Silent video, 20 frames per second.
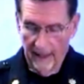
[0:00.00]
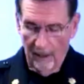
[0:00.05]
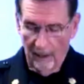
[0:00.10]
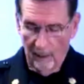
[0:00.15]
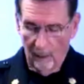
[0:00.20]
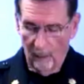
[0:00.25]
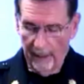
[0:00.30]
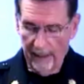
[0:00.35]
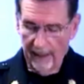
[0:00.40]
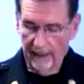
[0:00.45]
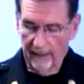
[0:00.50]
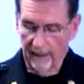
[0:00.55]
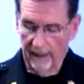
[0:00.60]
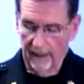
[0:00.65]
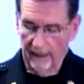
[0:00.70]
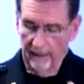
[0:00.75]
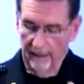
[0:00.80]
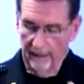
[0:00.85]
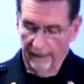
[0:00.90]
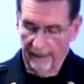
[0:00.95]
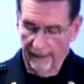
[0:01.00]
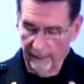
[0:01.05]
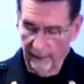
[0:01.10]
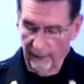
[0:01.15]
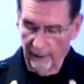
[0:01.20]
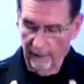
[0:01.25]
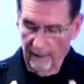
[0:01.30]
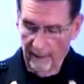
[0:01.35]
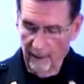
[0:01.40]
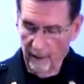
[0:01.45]
We conducted a
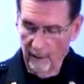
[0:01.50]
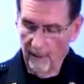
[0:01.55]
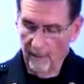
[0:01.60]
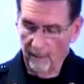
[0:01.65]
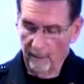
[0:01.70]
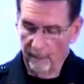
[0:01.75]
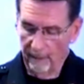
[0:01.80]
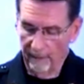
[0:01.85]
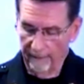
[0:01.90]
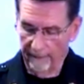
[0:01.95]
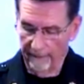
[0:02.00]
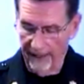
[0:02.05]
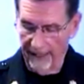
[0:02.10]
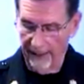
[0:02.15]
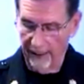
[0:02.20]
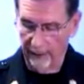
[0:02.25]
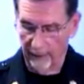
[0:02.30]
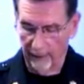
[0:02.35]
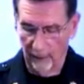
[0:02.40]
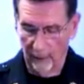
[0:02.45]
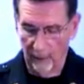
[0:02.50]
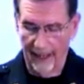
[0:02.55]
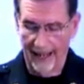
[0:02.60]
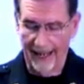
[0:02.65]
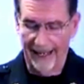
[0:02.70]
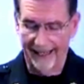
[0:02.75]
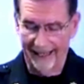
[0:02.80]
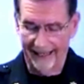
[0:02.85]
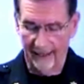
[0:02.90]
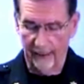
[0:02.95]
thorough, professional,
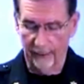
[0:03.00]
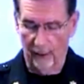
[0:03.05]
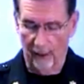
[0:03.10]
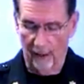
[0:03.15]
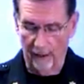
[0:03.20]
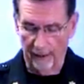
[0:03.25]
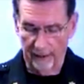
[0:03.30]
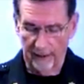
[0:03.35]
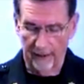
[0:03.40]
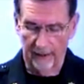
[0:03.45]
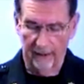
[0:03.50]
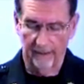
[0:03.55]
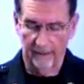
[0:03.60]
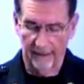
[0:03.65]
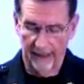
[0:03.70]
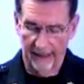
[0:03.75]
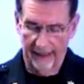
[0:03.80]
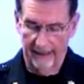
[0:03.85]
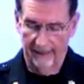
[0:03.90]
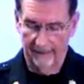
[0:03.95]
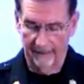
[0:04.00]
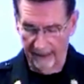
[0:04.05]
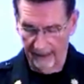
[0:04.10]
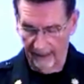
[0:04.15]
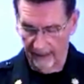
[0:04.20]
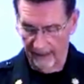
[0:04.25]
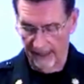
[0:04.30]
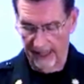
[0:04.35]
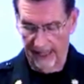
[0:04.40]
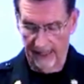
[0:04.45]
and exhaustive
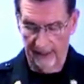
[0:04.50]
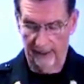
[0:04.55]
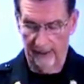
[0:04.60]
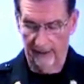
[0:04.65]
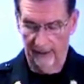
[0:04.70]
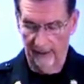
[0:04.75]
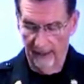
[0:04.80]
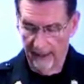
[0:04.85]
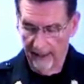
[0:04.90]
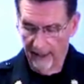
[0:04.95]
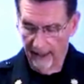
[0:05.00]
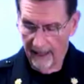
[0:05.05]
investigation.